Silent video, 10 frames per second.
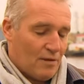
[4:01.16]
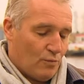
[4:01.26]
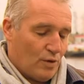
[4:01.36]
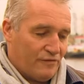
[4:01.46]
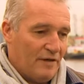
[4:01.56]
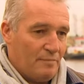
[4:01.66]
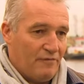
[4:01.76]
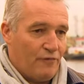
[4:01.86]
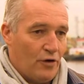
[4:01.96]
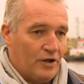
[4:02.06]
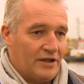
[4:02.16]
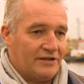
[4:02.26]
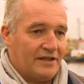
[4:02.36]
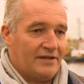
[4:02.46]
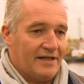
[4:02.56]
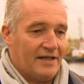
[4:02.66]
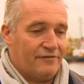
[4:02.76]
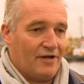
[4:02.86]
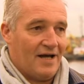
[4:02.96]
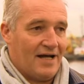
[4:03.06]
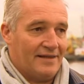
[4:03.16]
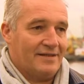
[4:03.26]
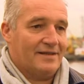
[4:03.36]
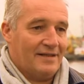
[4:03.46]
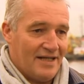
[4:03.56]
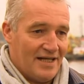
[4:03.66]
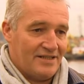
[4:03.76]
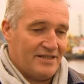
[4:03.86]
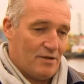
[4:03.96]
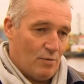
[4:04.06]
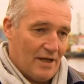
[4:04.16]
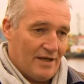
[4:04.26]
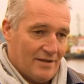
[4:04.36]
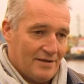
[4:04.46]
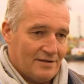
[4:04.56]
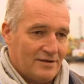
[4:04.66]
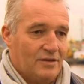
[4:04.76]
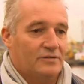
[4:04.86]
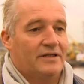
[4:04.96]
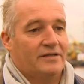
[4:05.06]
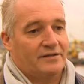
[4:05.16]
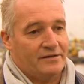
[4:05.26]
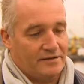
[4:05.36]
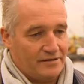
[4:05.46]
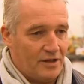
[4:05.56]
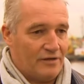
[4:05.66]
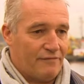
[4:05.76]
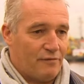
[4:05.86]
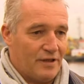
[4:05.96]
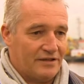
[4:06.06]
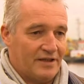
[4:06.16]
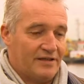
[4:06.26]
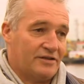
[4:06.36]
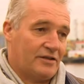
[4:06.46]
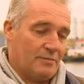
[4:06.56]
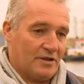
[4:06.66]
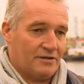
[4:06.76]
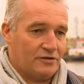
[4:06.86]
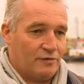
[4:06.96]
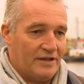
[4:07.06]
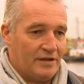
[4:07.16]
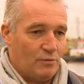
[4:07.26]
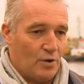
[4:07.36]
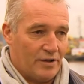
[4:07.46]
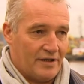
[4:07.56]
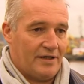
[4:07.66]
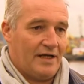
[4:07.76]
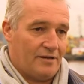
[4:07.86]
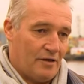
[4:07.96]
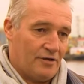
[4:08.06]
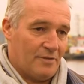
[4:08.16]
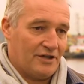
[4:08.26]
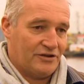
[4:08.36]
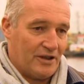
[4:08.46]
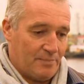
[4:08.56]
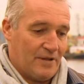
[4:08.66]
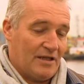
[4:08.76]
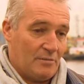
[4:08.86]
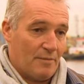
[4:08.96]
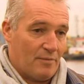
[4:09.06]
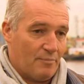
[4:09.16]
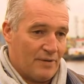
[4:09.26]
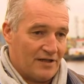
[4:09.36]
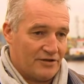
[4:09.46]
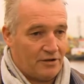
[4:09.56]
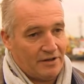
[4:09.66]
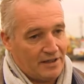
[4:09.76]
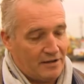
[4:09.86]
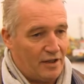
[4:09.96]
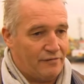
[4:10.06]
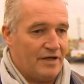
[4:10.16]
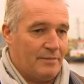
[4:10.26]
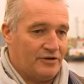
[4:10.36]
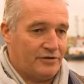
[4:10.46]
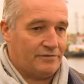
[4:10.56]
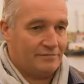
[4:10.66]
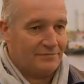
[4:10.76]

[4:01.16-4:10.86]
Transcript: What we prefer is that they give the line easy away, so that it don't have risk that it's coming straight in the water and under my ship and in my propeller, so I get a lot of damage.